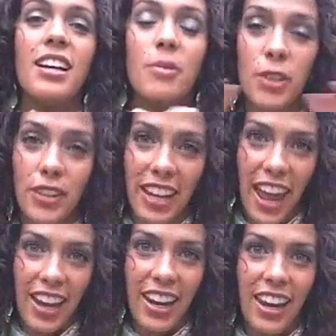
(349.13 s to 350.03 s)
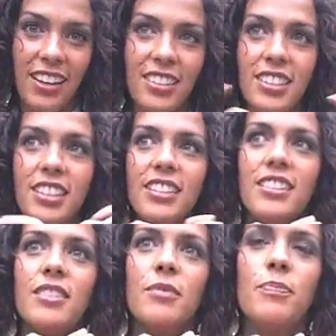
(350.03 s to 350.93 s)
communicating,
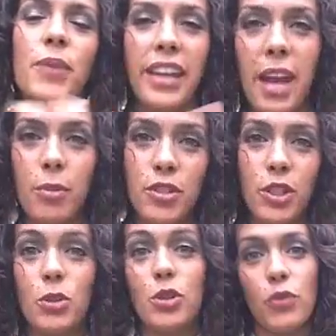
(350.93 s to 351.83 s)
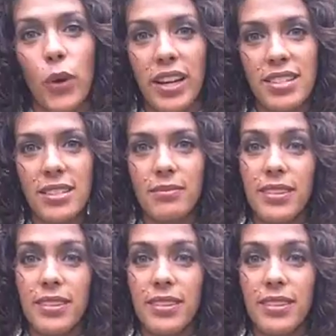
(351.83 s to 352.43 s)
being able to use your voice.